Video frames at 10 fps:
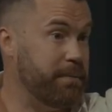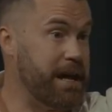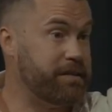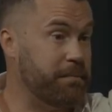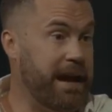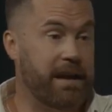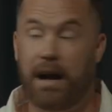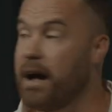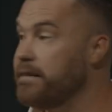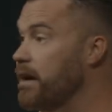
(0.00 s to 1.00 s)
But as a man of
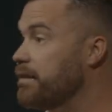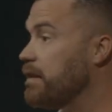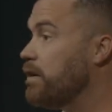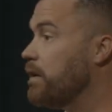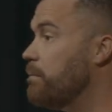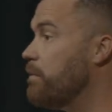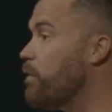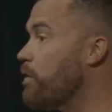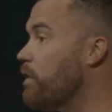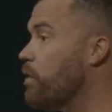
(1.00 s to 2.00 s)
God does, I took it
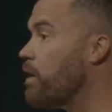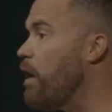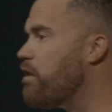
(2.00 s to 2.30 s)
before the Lord.